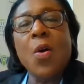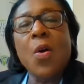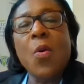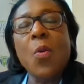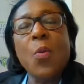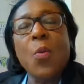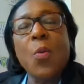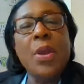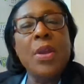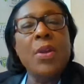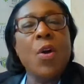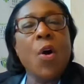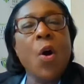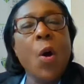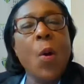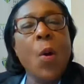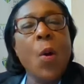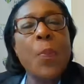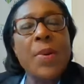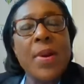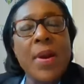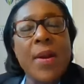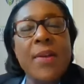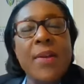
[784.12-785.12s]
We
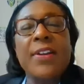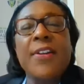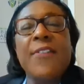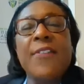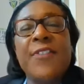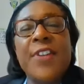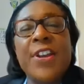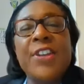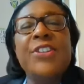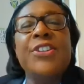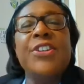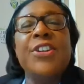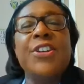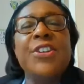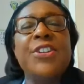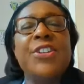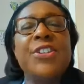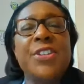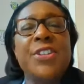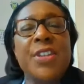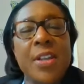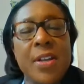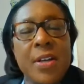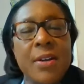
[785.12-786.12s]
opened our convention
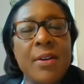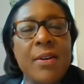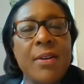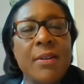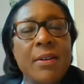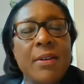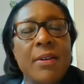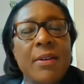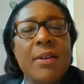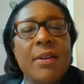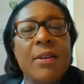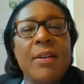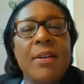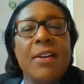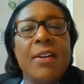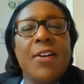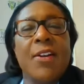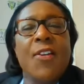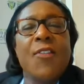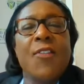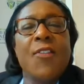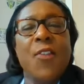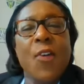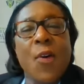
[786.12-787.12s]
center
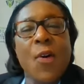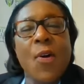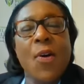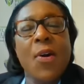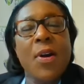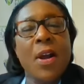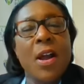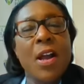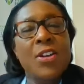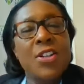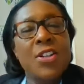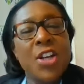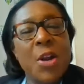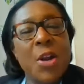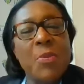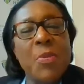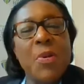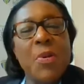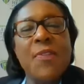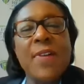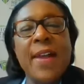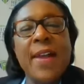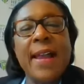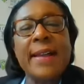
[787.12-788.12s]
for a
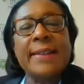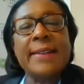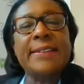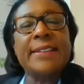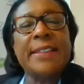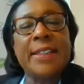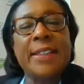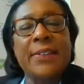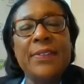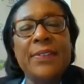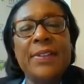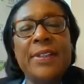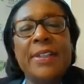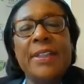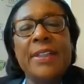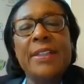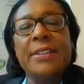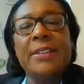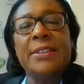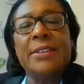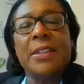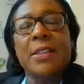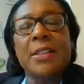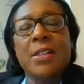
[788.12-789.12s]
number of
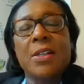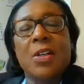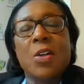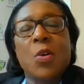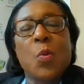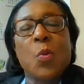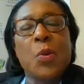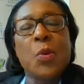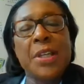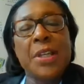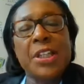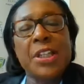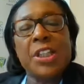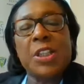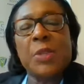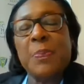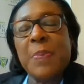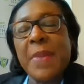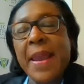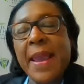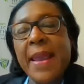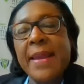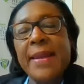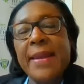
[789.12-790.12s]
activities. We
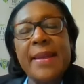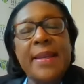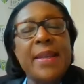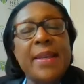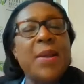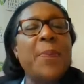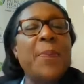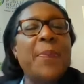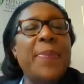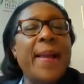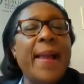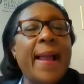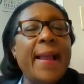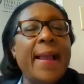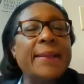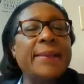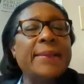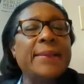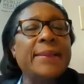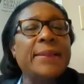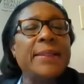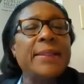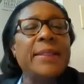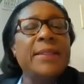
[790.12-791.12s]
expanded
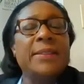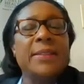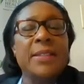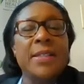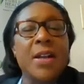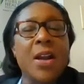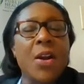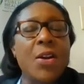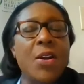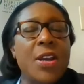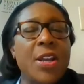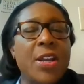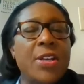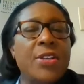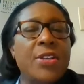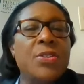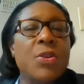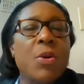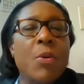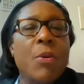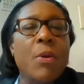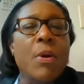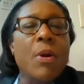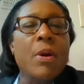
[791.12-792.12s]
capacities in our
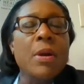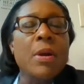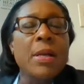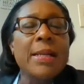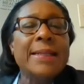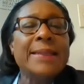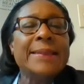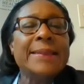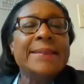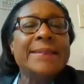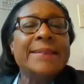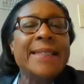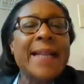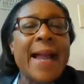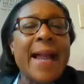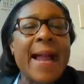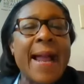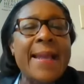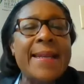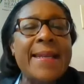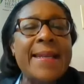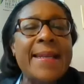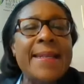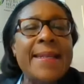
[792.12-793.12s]
indoor
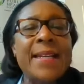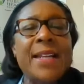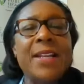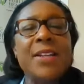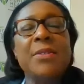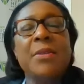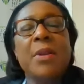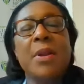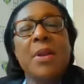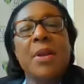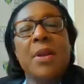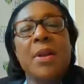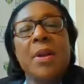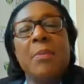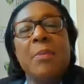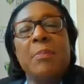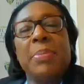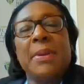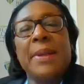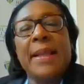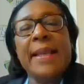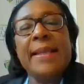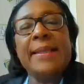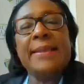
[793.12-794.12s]
dining and
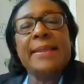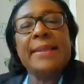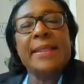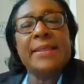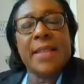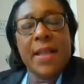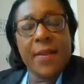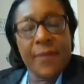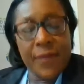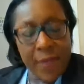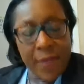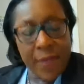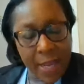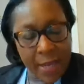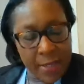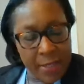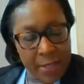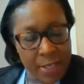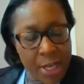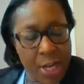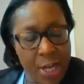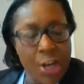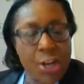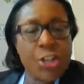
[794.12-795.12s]
places of that
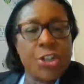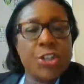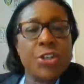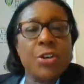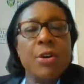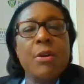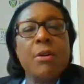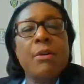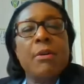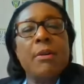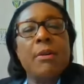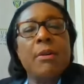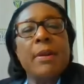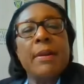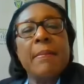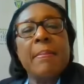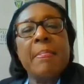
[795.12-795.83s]
nature.